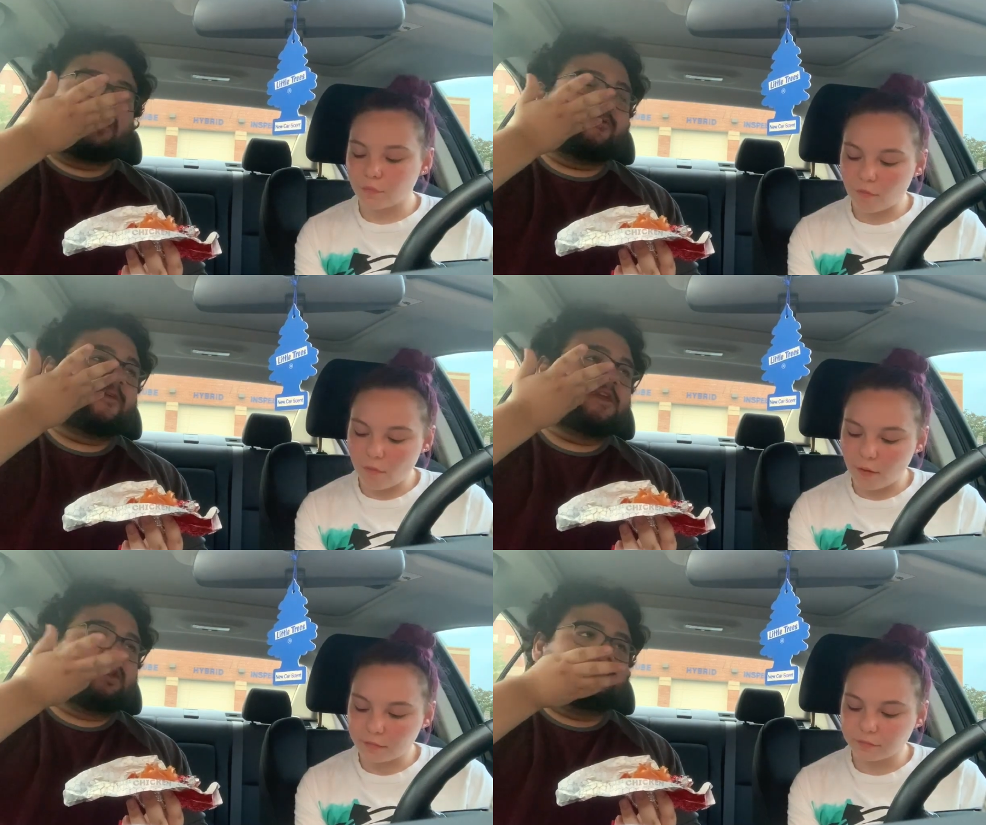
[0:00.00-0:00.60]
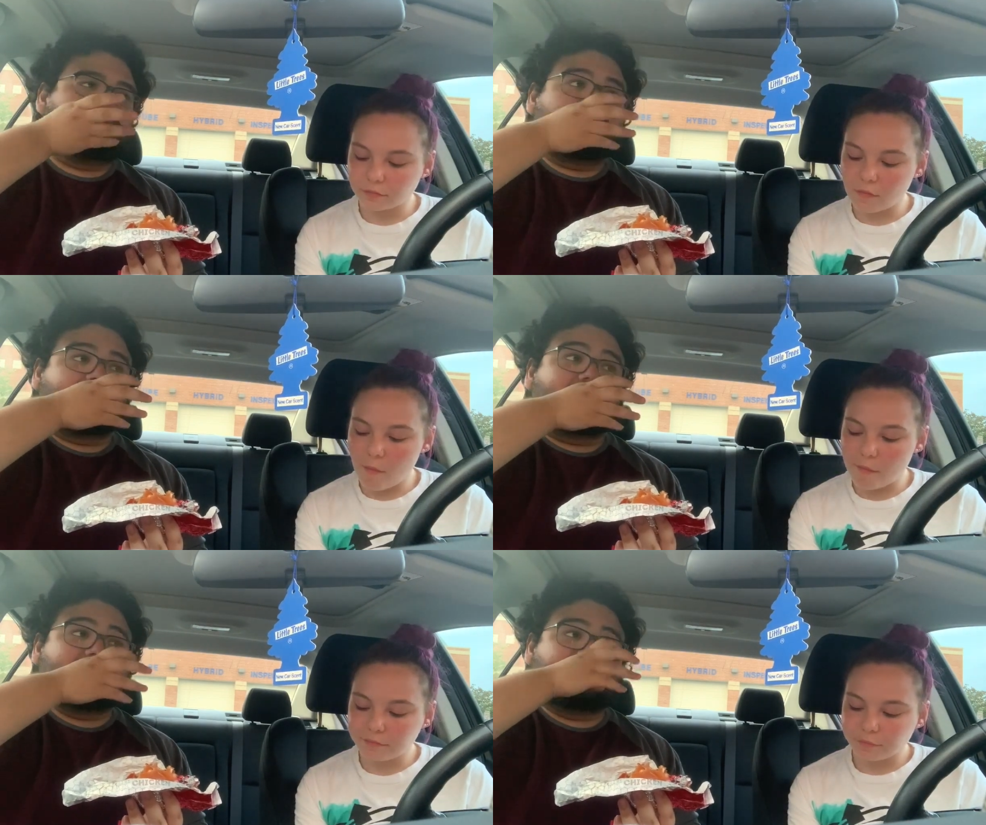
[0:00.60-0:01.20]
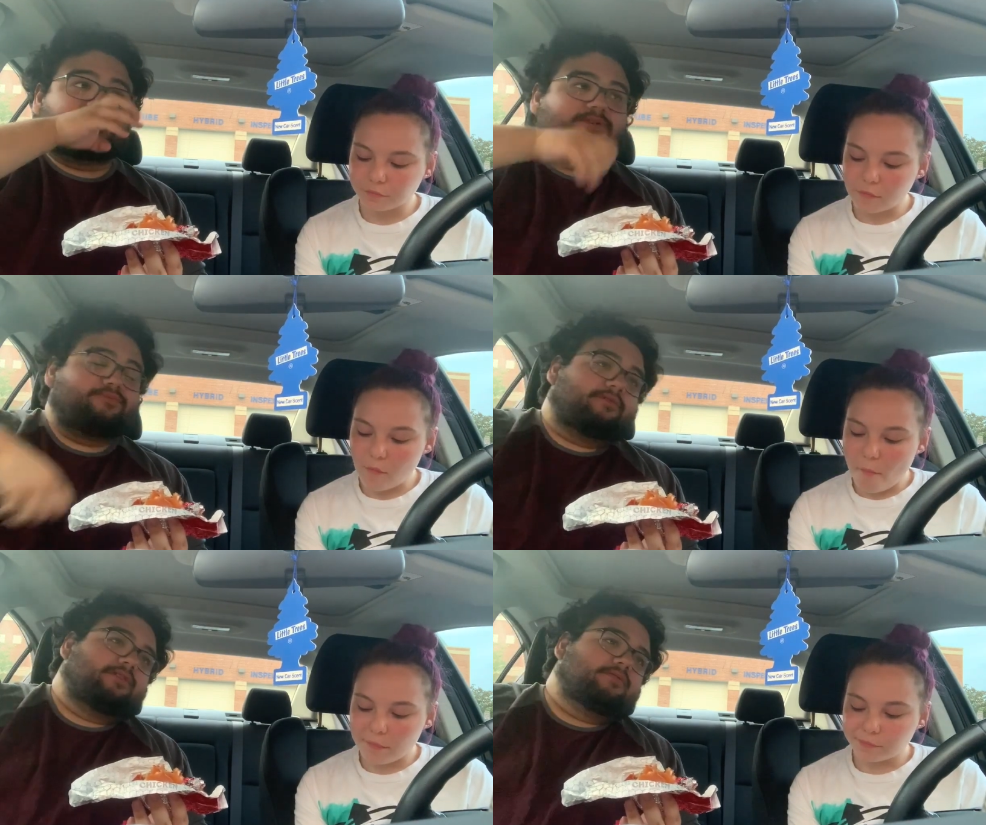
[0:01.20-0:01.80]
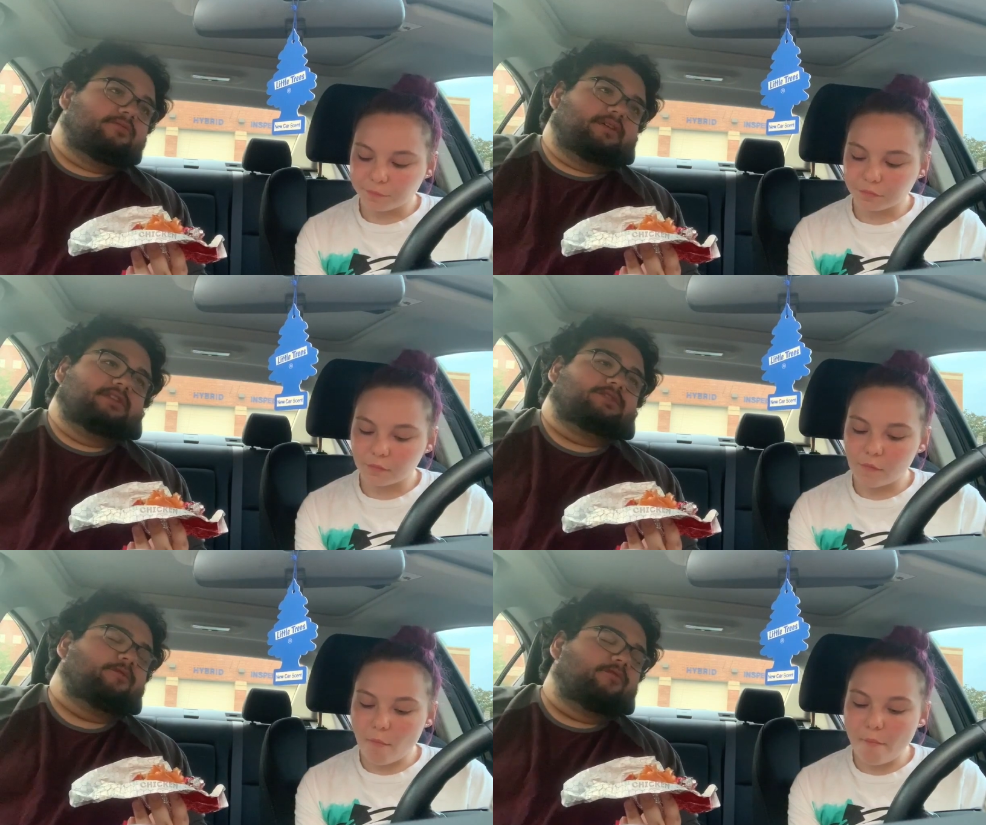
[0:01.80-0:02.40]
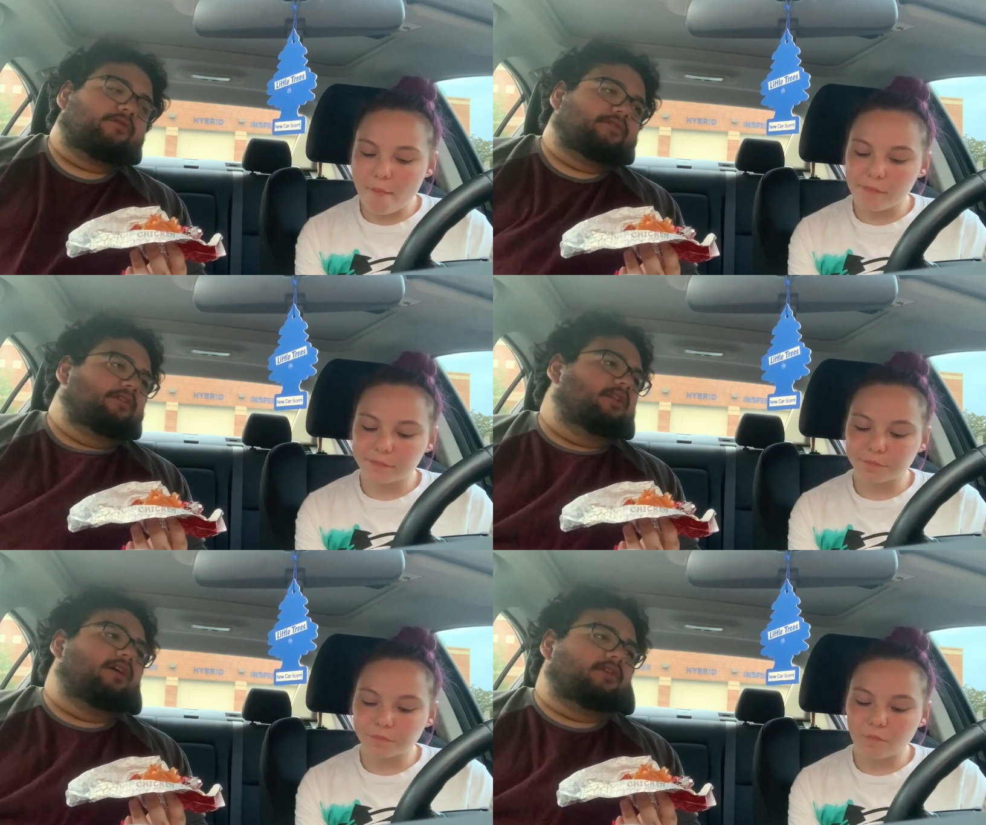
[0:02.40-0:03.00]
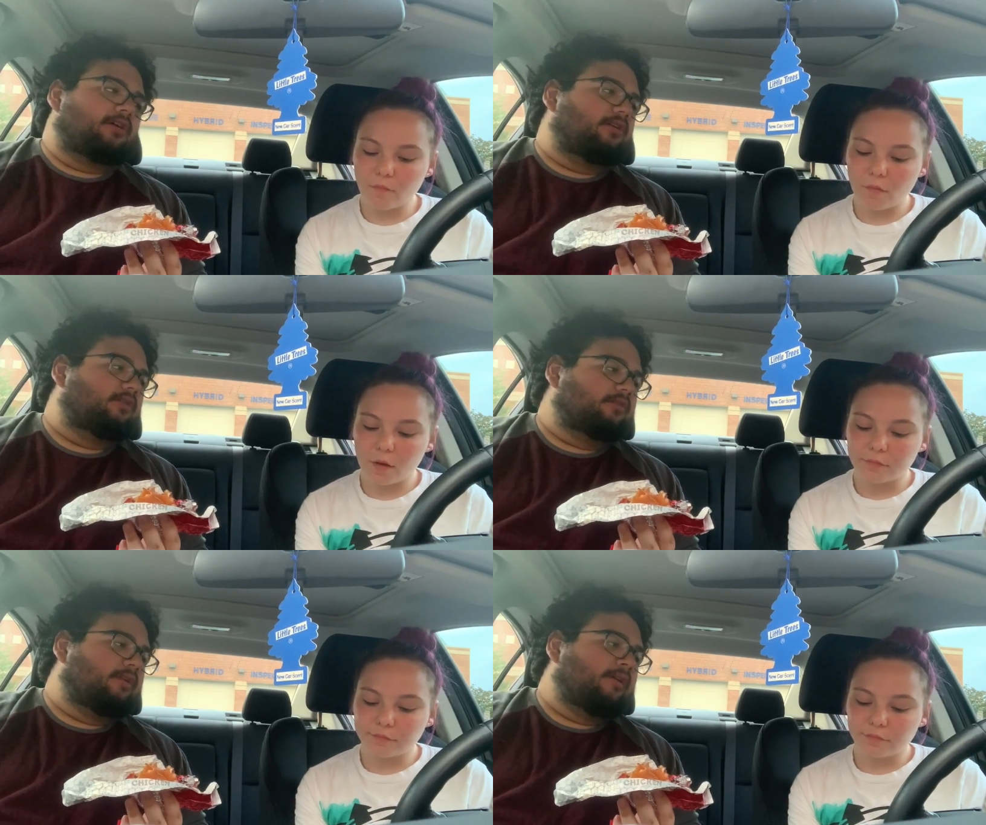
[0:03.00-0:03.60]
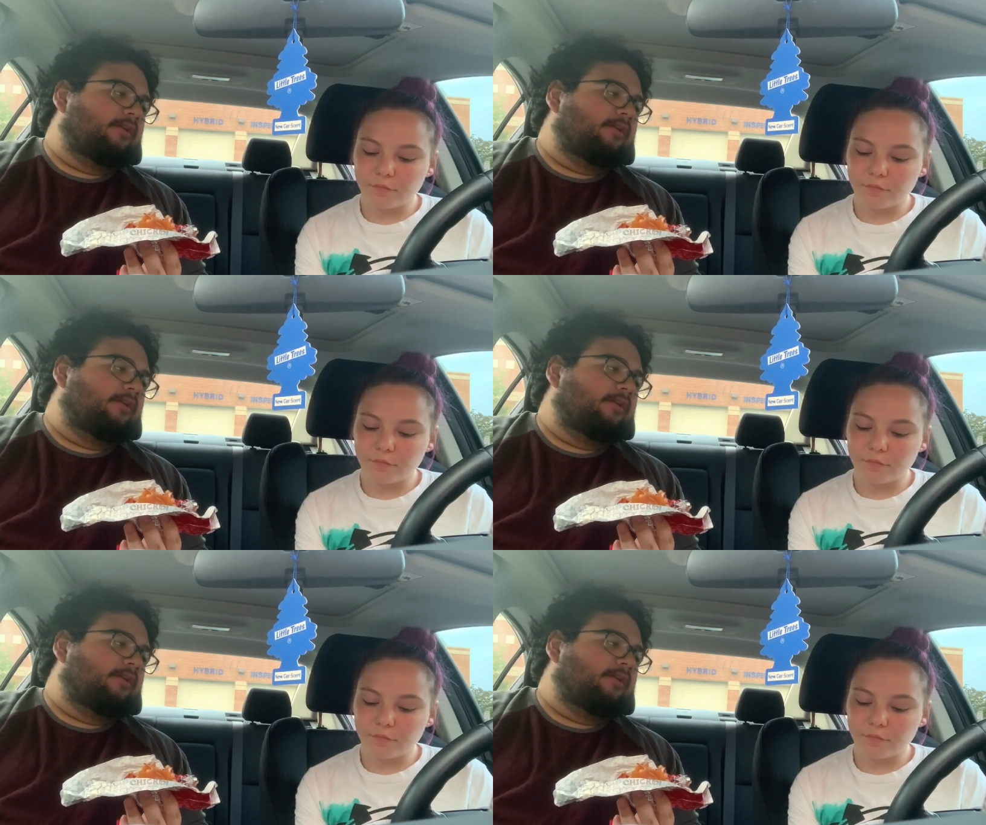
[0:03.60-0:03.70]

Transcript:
Speaker 1: If I get into a relationship with you, it is for the long haul.